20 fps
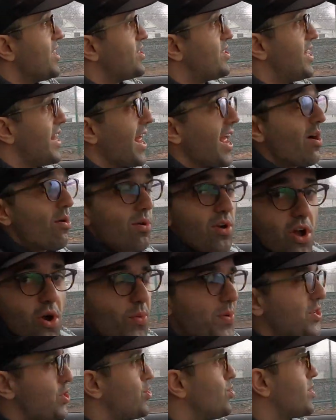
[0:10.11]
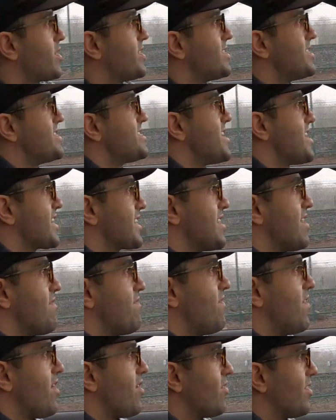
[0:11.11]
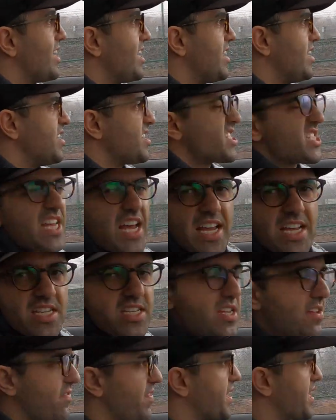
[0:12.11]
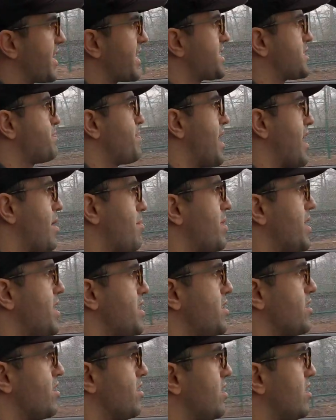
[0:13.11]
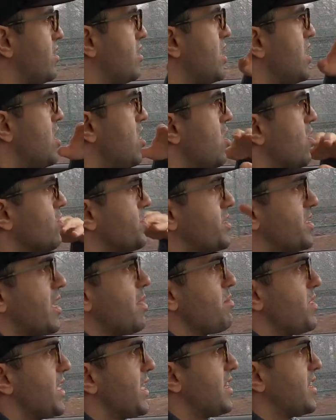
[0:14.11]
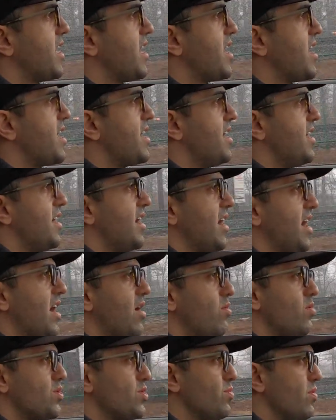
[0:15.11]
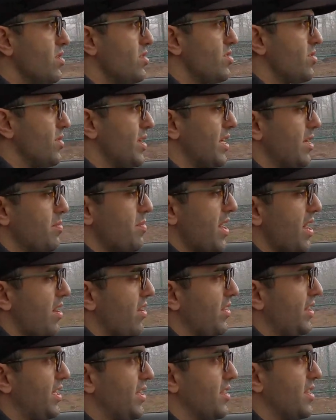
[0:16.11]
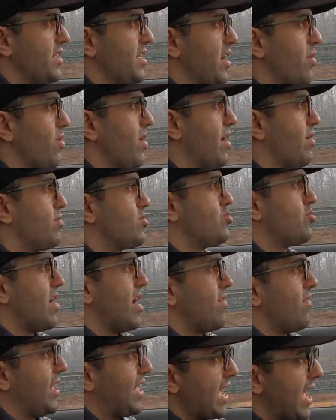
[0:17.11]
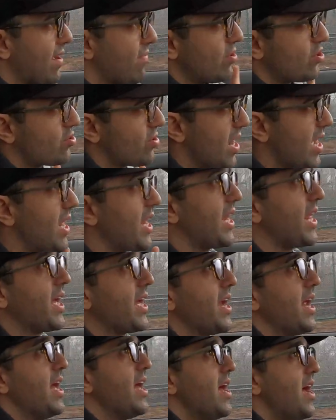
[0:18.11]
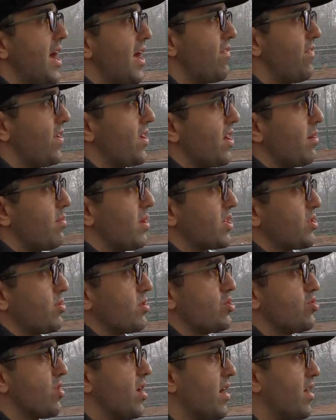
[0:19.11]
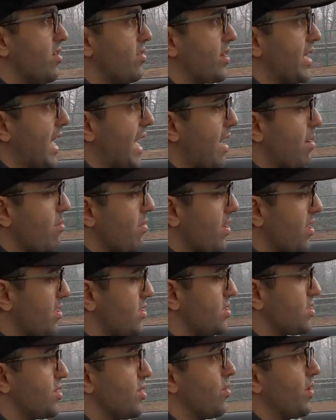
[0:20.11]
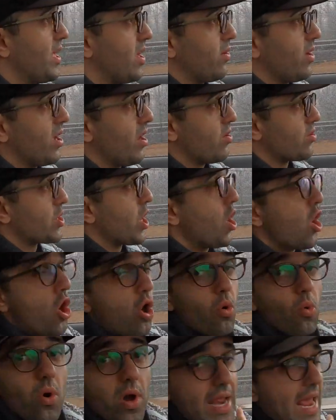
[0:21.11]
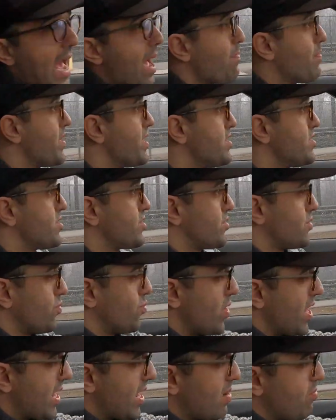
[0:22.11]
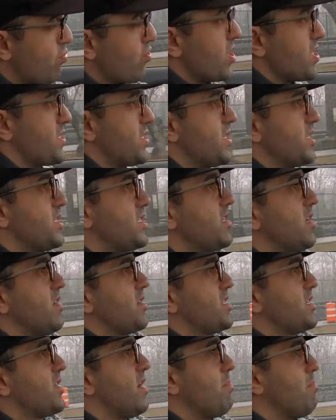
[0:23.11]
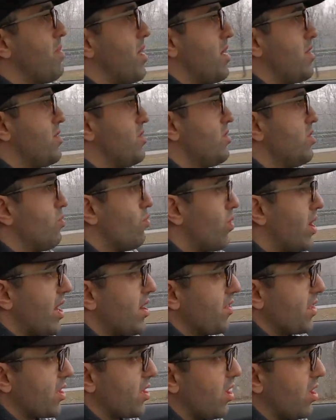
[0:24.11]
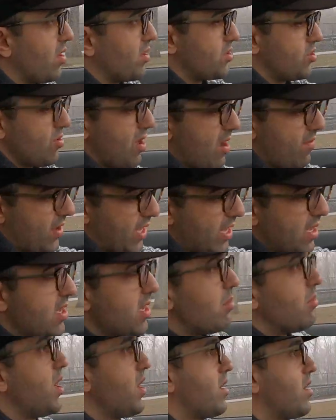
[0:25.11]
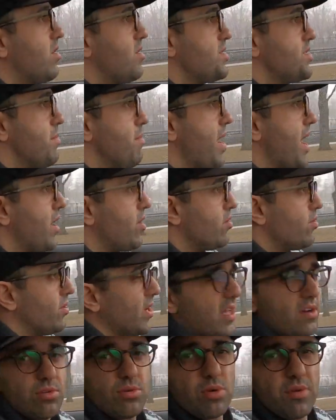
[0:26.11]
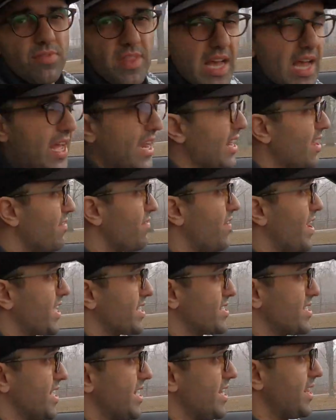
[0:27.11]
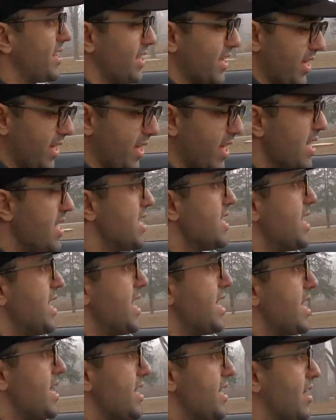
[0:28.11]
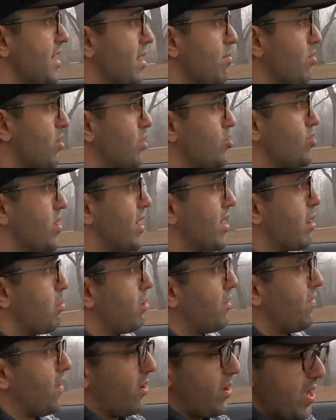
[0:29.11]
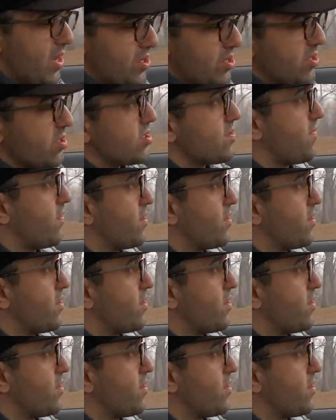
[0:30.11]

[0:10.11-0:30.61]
Today we're going to conduct a very scientific experiment on something that I was wondering about the other day while I was driving. I haven't tried it yet. I figure I might as well try it on camera, so here it goes. What happens when I press the start-stop button while the car is driving? My car is a manual. I don't know if that affects anything, and I'm going to try a couple of variations.